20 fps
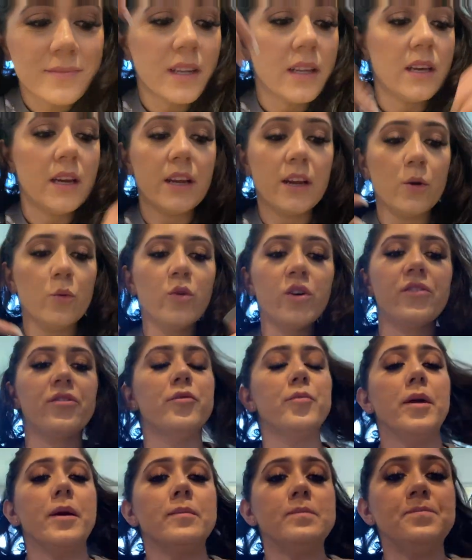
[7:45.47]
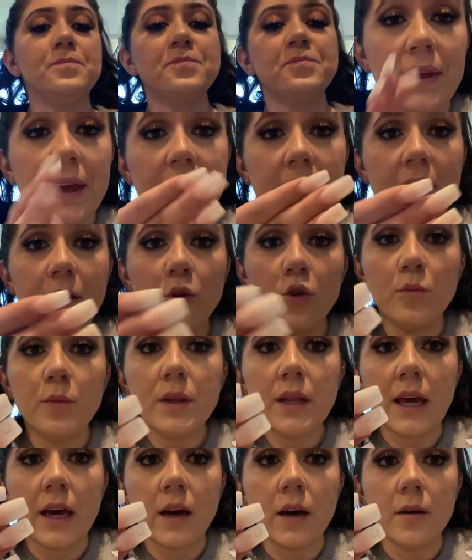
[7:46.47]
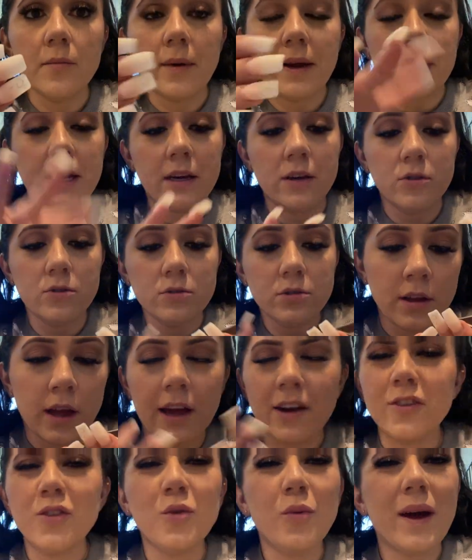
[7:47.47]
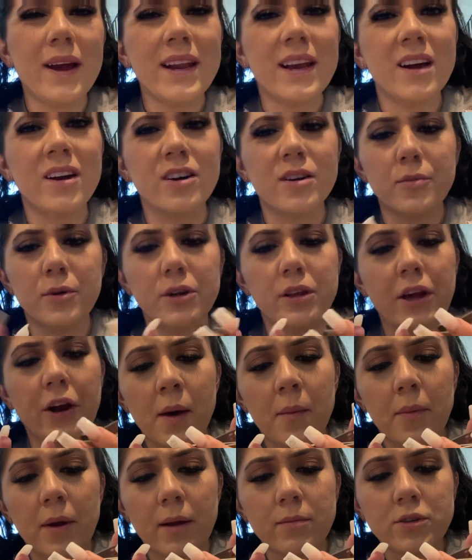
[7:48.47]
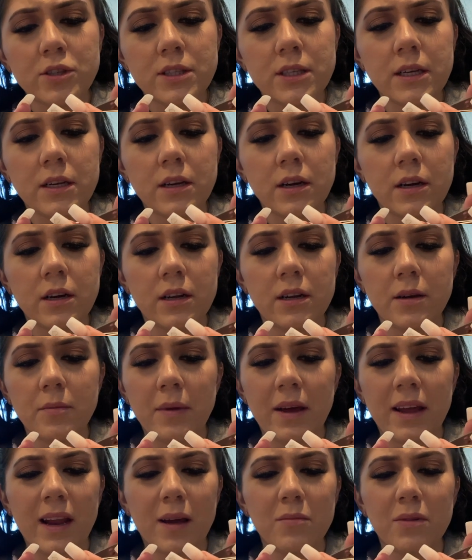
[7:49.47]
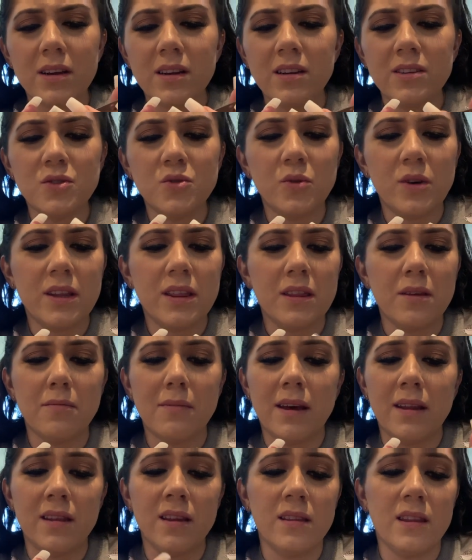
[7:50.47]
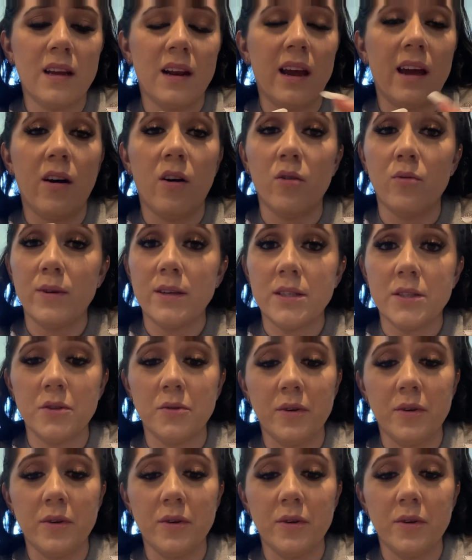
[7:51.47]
It didn't work for me. And I normally cut my nails. I don't know why I didn't cut them earlier, but I'm just gonna cut them and I'm gonna do it the method that I always do